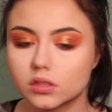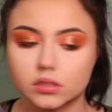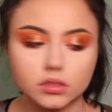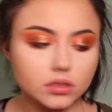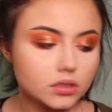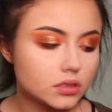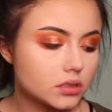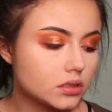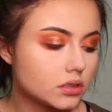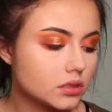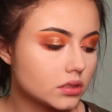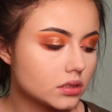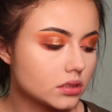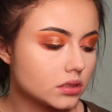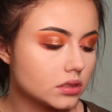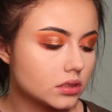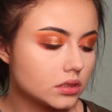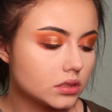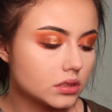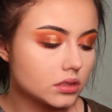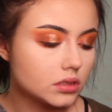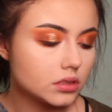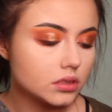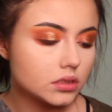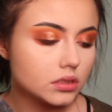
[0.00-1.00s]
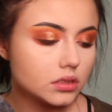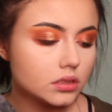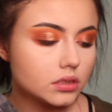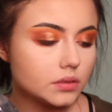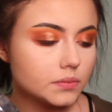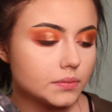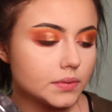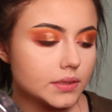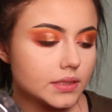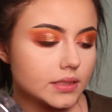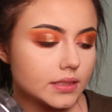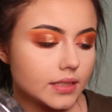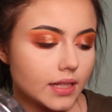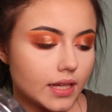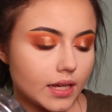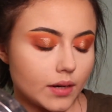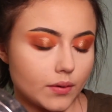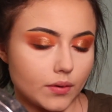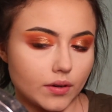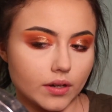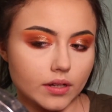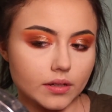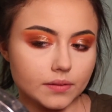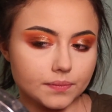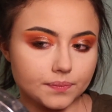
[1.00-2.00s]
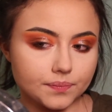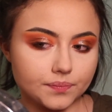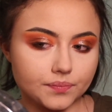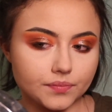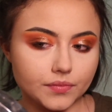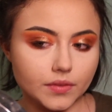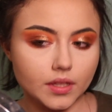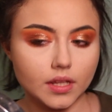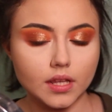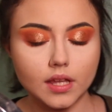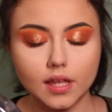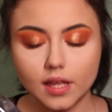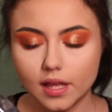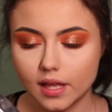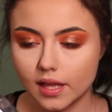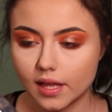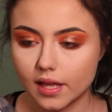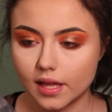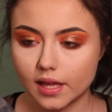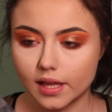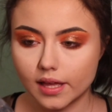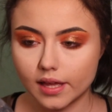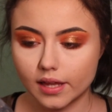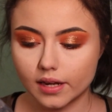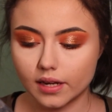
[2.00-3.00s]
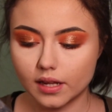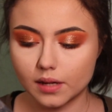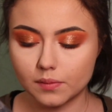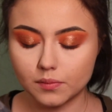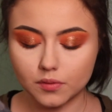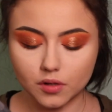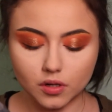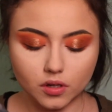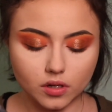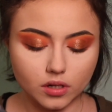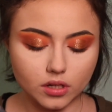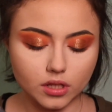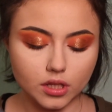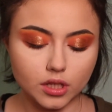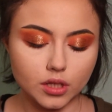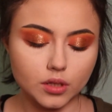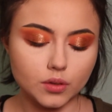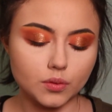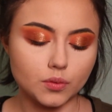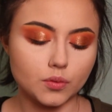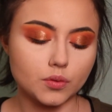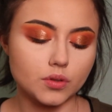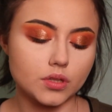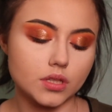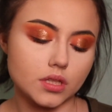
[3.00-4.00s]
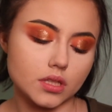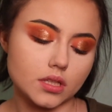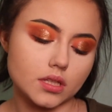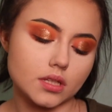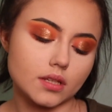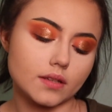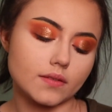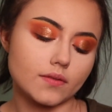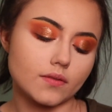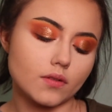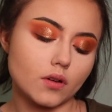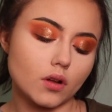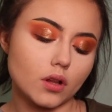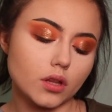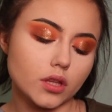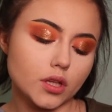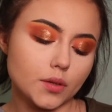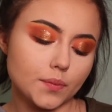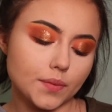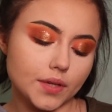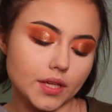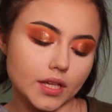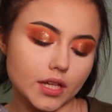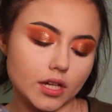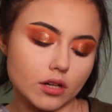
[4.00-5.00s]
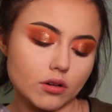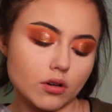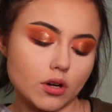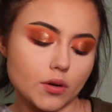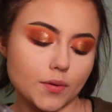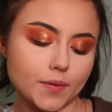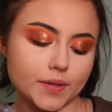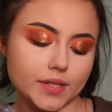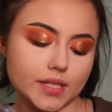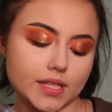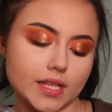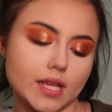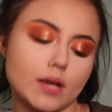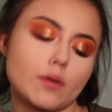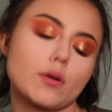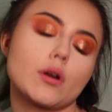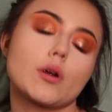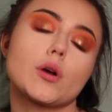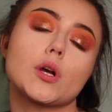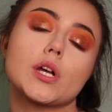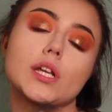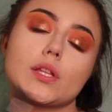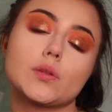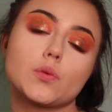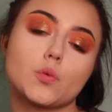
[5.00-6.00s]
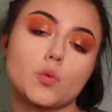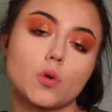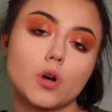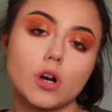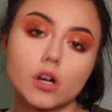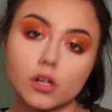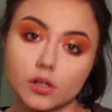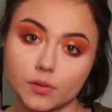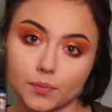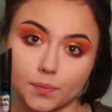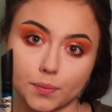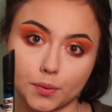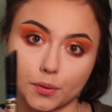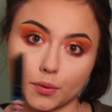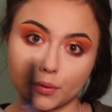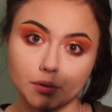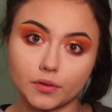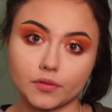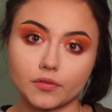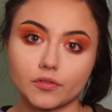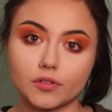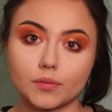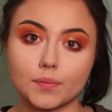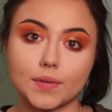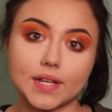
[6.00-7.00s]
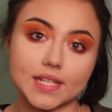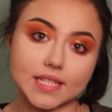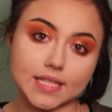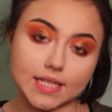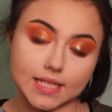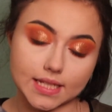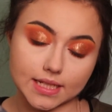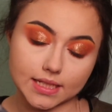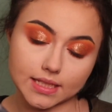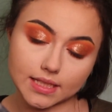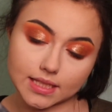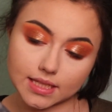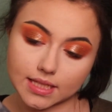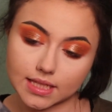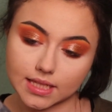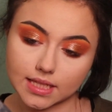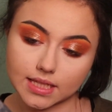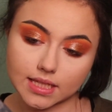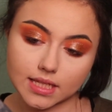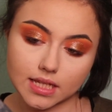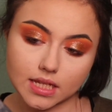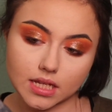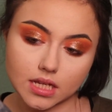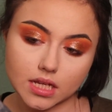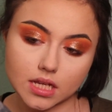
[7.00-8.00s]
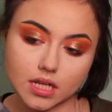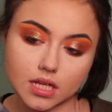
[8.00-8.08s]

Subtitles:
Mascara. And I'm gonna use the Volume Hero Mascara in Waterproof from Essence.